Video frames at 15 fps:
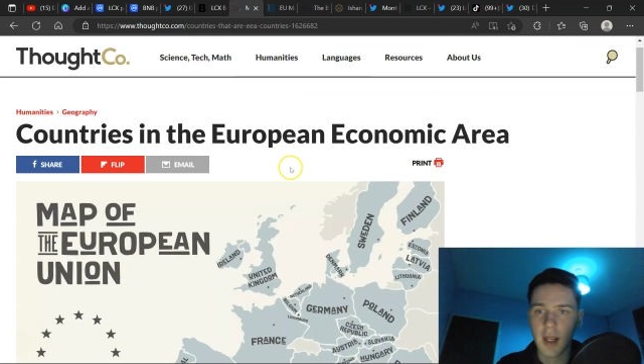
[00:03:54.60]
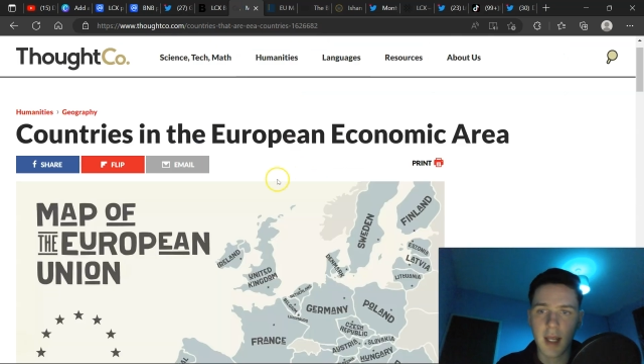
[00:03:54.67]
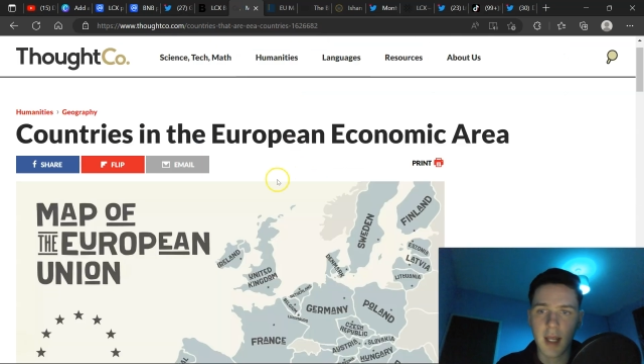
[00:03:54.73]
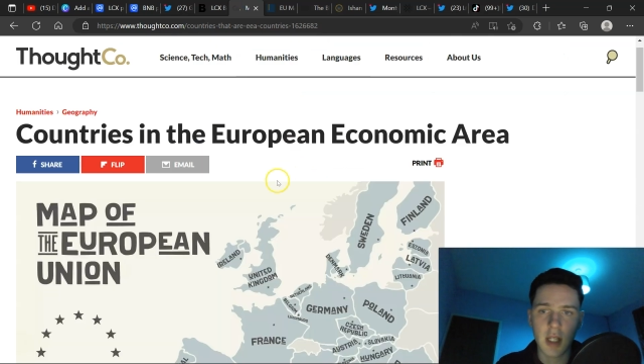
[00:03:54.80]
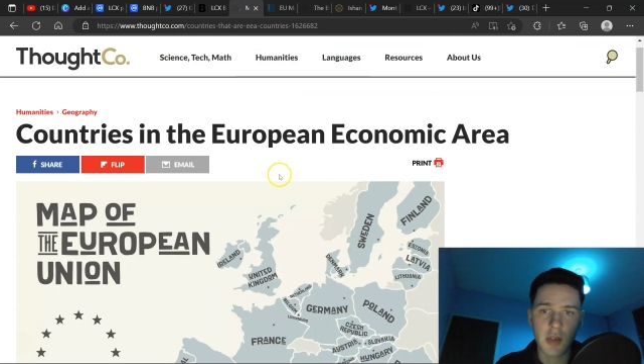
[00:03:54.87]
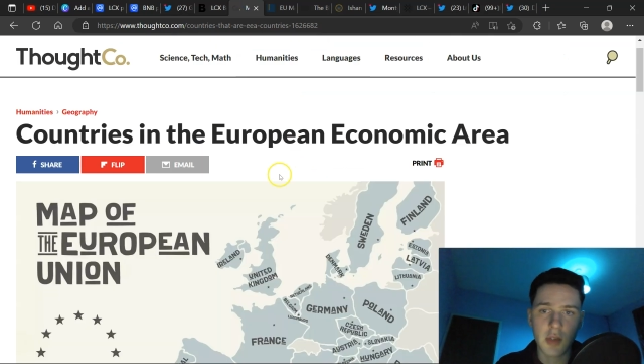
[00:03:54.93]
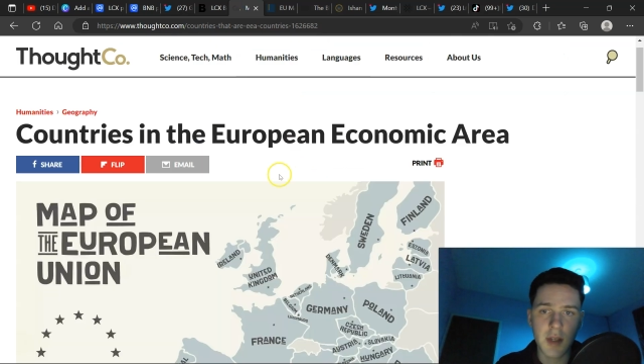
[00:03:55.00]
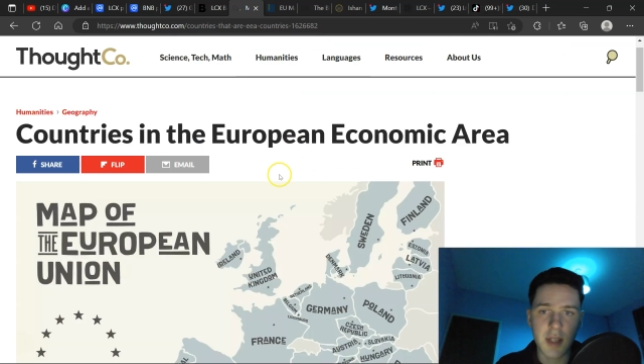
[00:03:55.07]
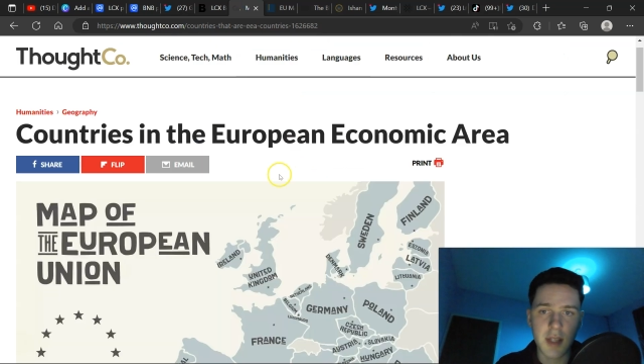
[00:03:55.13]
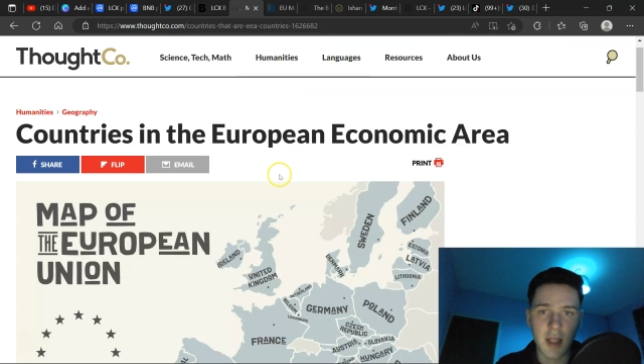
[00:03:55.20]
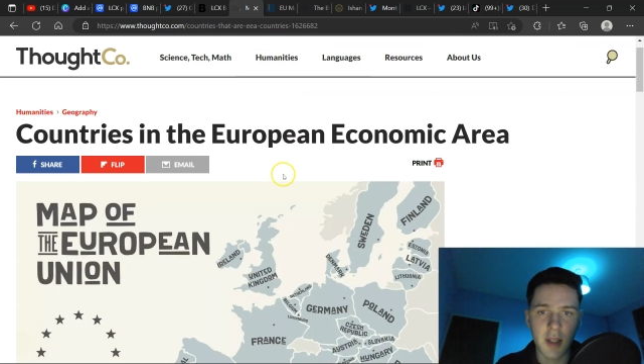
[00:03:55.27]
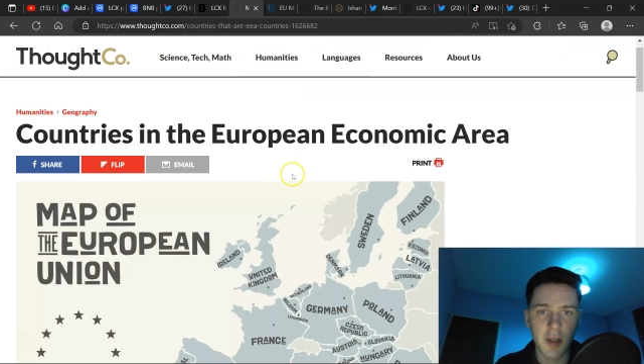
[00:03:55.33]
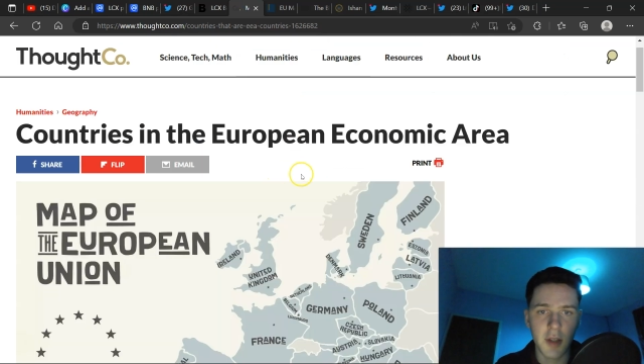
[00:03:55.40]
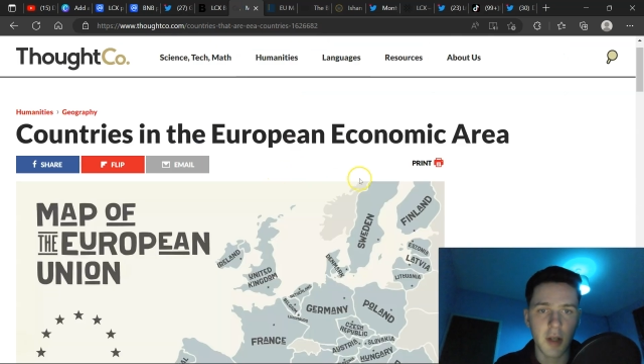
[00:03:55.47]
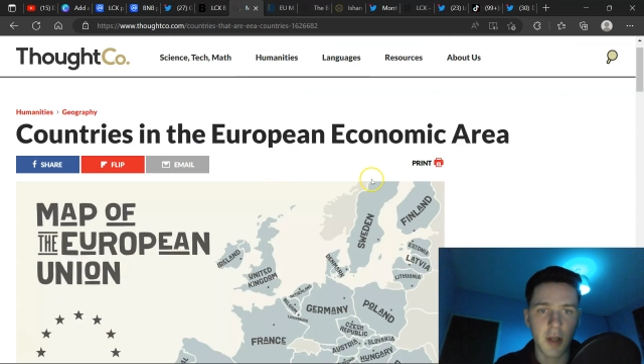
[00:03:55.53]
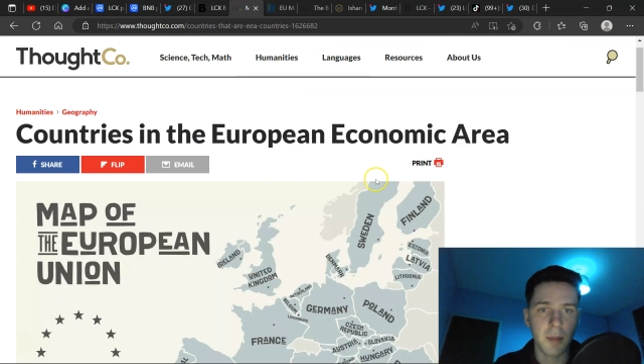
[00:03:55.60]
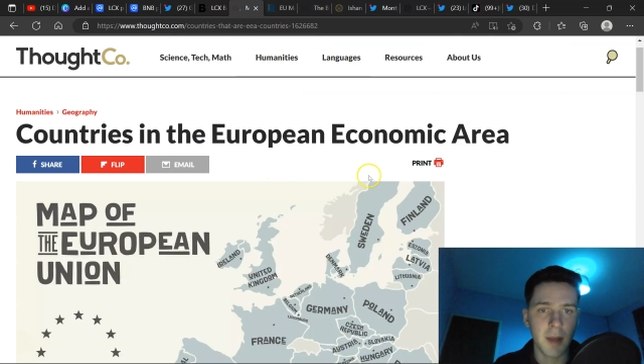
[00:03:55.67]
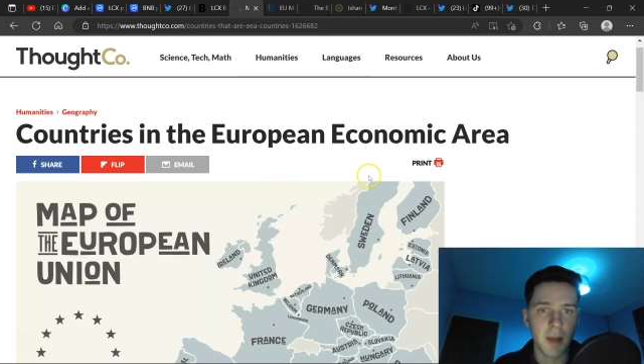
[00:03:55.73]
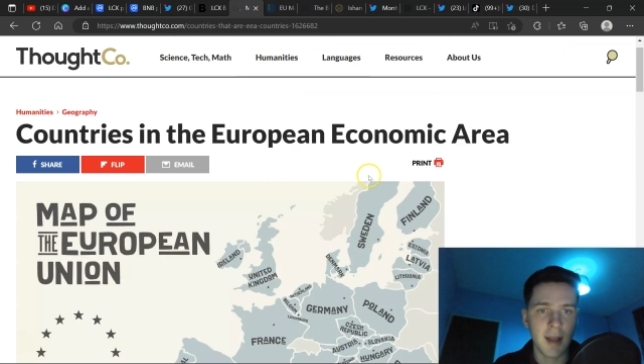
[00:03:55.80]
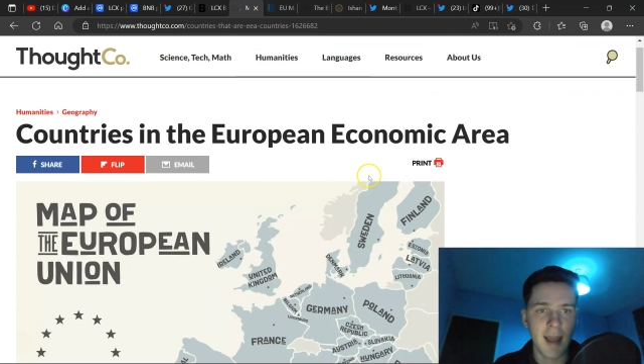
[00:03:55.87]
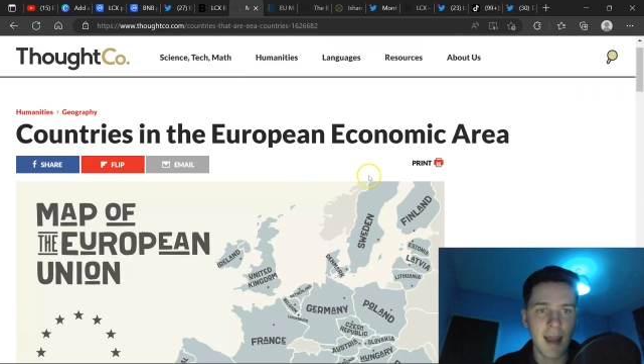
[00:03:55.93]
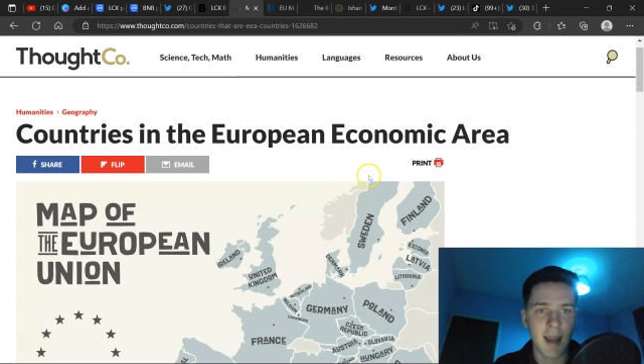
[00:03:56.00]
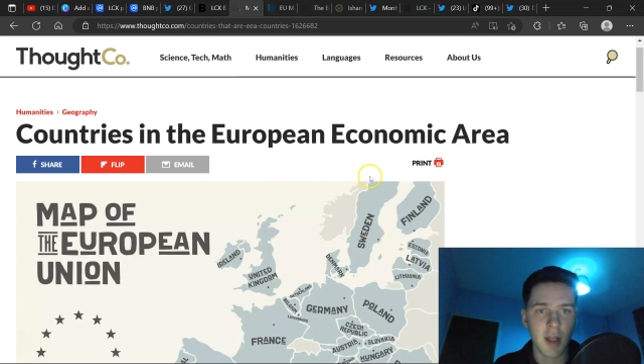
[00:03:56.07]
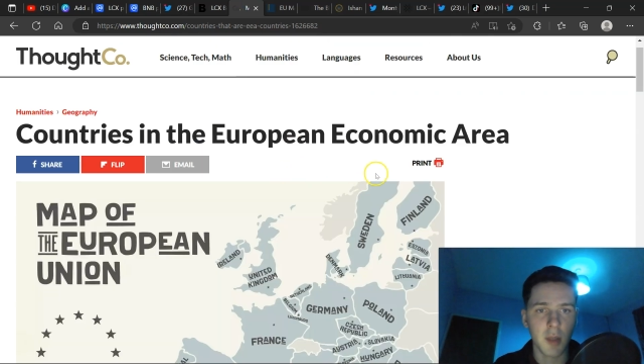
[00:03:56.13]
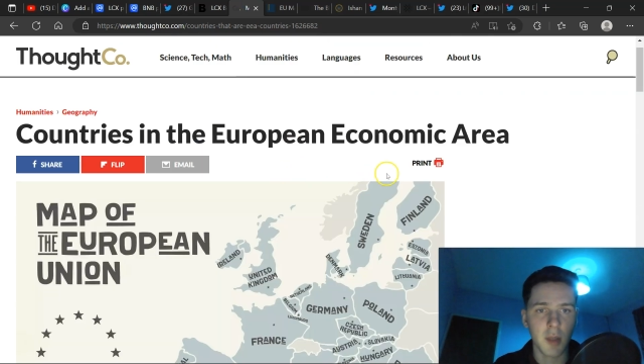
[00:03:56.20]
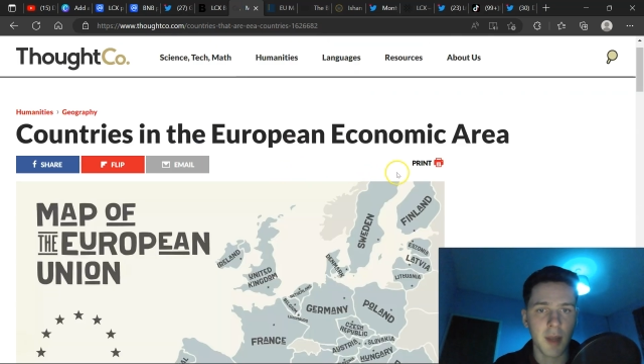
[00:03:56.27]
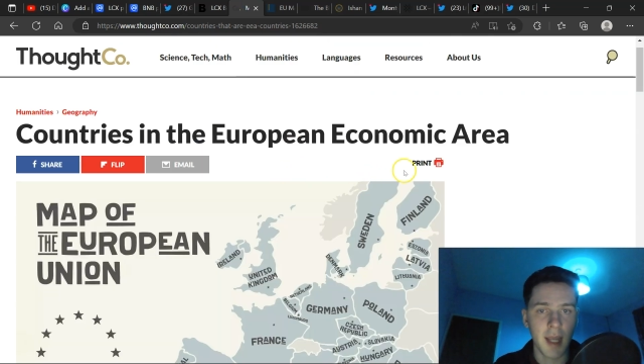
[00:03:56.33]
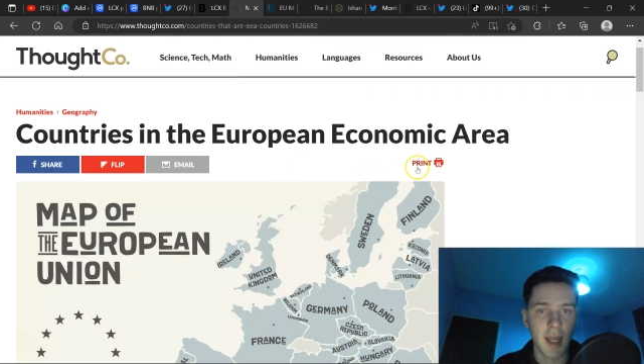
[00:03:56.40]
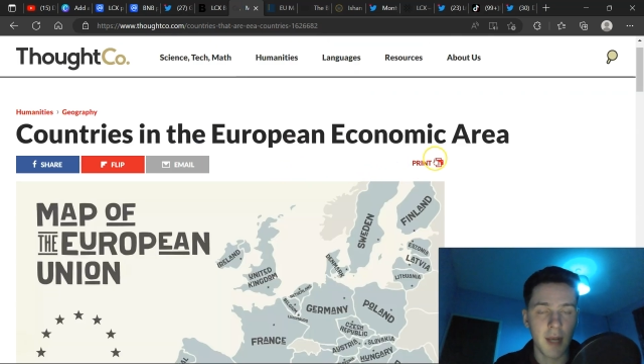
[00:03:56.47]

Countries in the European Economic